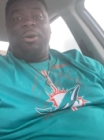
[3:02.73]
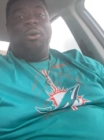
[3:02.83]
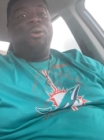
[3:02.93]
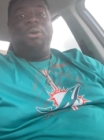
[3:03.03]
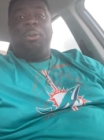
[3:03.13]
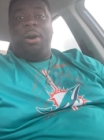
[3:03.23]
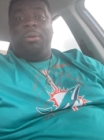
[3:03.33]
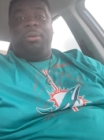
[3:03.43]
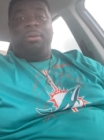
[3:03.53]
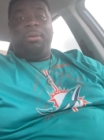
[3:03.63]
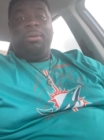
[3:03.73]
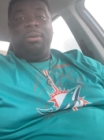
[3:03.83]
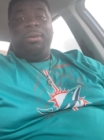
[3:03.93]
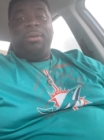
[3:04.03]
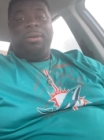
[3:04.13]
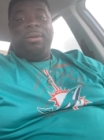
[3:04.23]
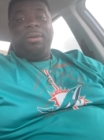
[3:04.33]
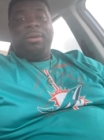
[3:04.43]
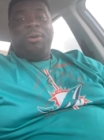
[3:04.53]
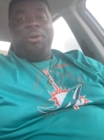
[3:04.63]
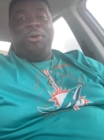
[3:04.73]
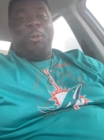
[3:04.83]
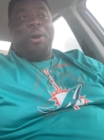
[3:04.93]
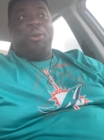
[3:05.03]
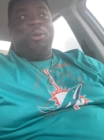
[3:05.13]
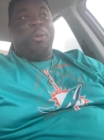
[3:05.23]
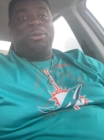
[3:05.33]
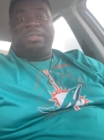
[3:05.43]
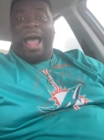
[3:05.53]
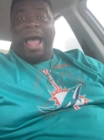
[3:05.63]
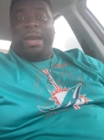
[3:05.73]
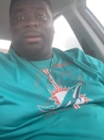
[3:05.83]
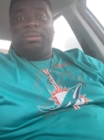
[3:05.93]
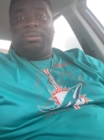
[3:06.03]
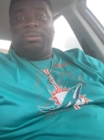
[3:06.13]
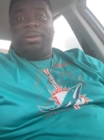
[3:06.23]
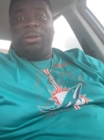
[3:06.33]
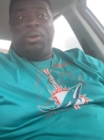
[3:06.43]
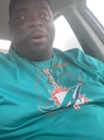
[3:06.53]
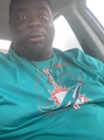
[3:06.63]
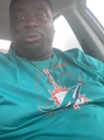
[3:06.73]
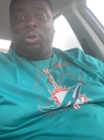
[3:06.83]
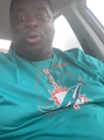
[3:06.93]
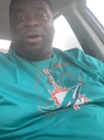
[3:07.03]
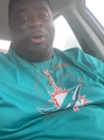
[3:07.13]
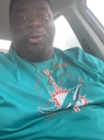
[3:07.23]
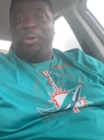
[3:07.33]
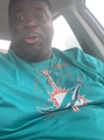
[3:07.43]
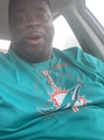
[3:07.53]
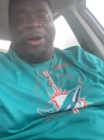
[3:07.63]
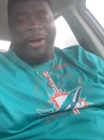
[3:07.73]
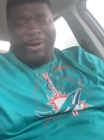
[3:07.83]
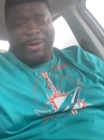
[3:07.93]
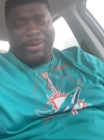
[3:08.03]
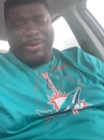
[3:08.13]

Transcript: Who you want? Who you want? You want Skyler? You want Tua? Who you want?